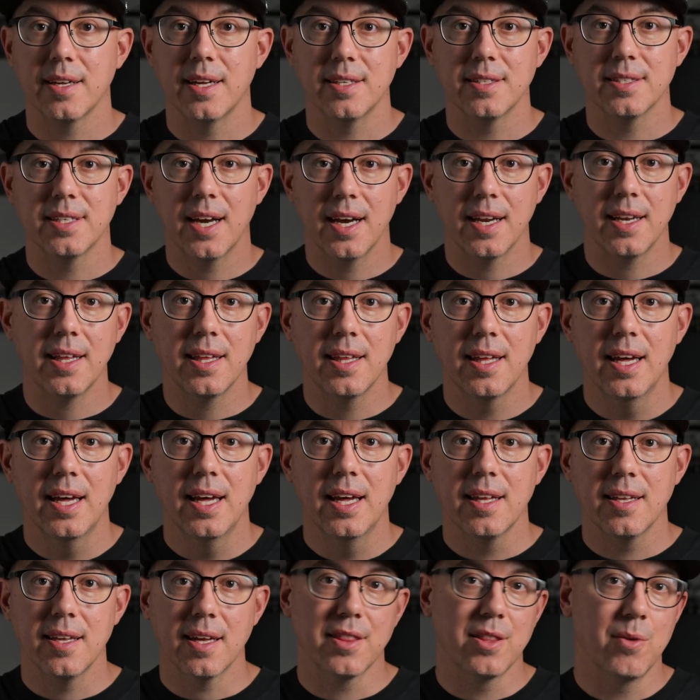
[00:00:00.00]
and tiny,
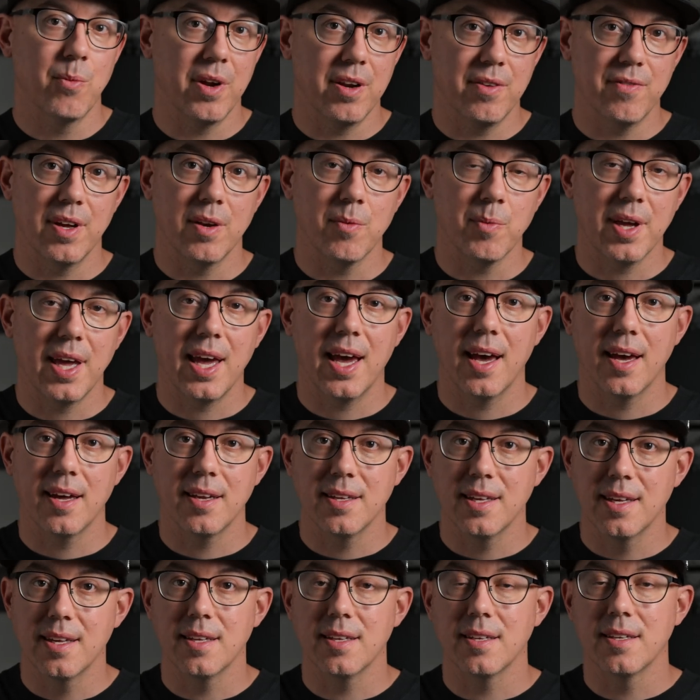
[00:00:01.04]
like the one event we had
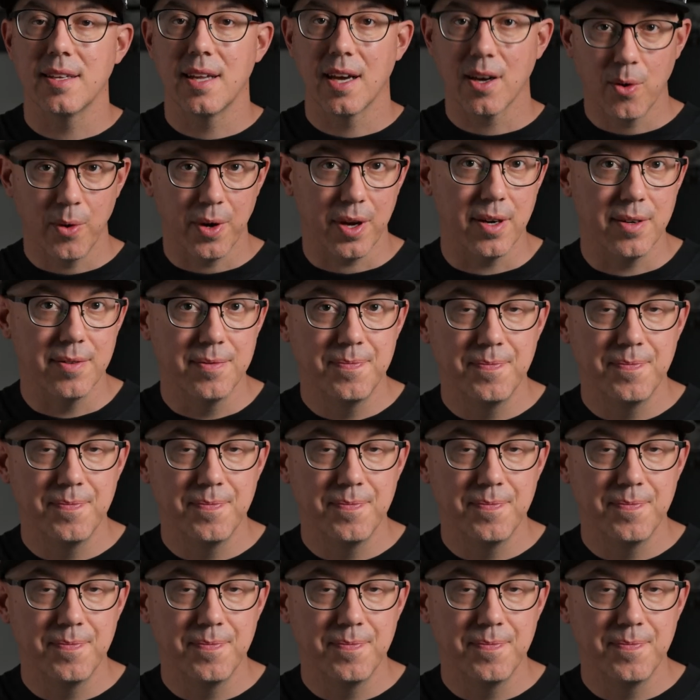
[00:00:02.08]
in Nagoya.